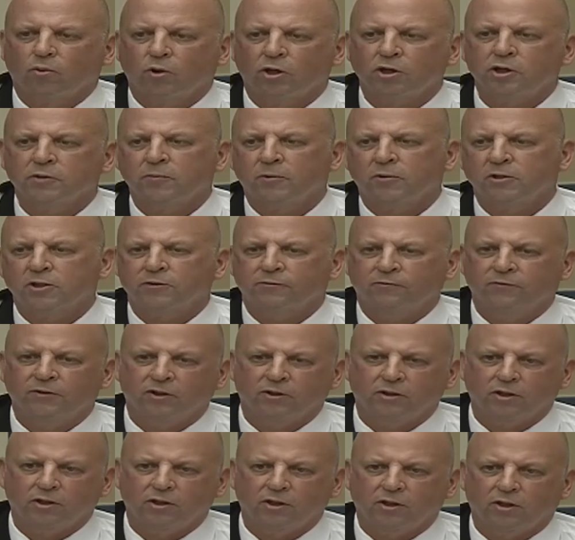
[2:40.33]
we're supposed to
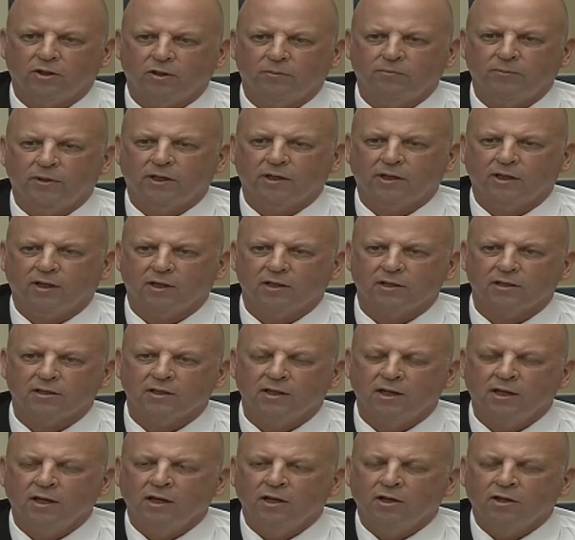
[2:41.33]
feel good because
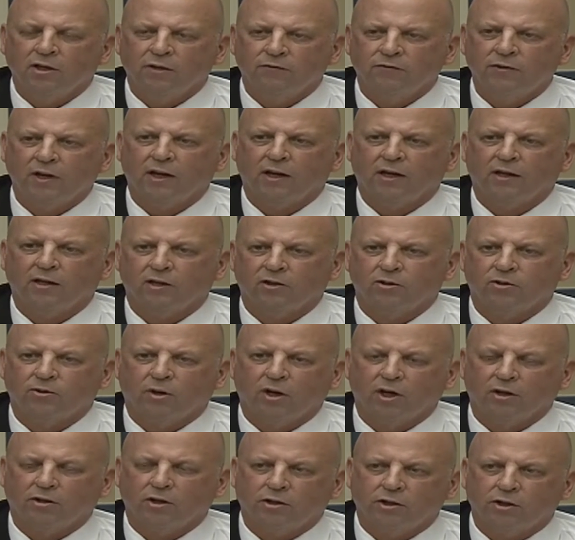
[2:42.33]
you've taken a
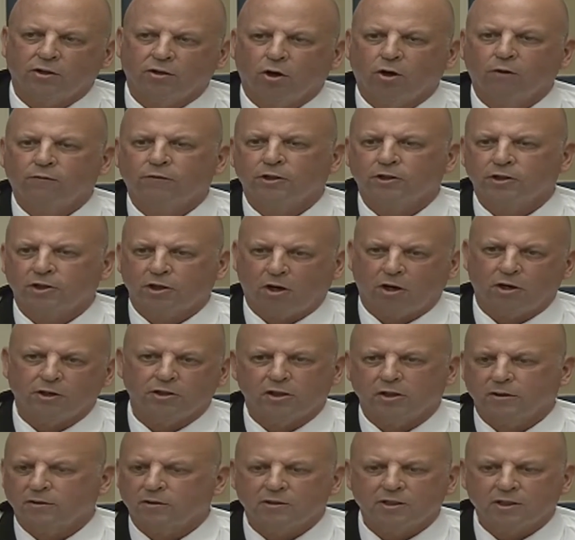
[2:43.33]
drug that you're
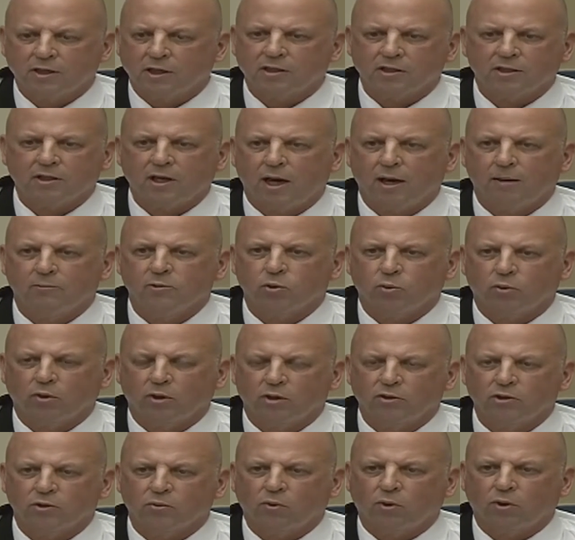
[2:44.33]
overcharging 6 times what
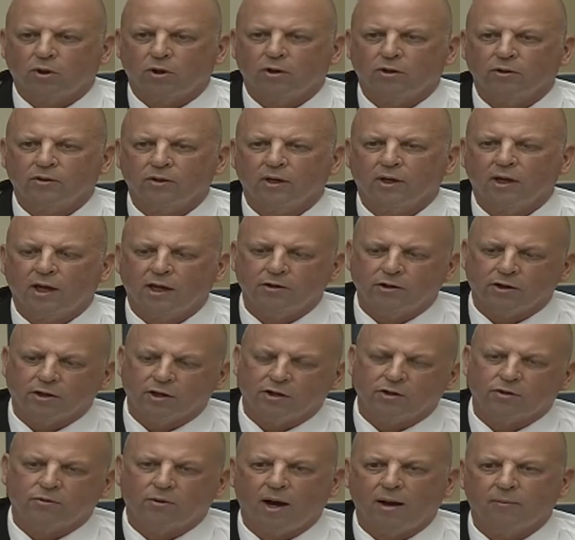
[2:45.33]
it's worth, and you're
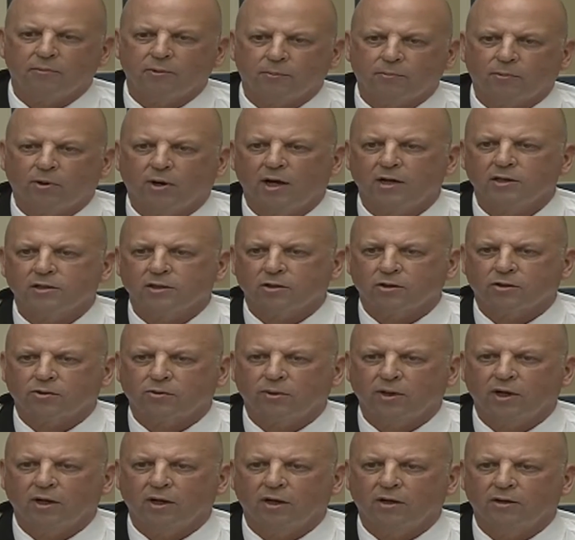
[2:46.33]
going to drop the price to
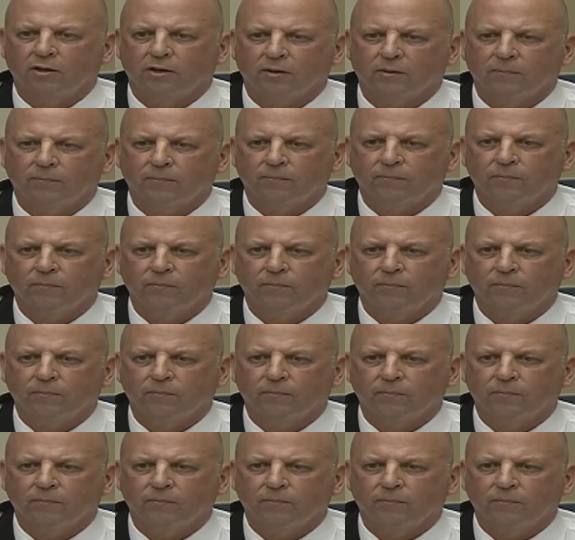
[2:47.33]
$300.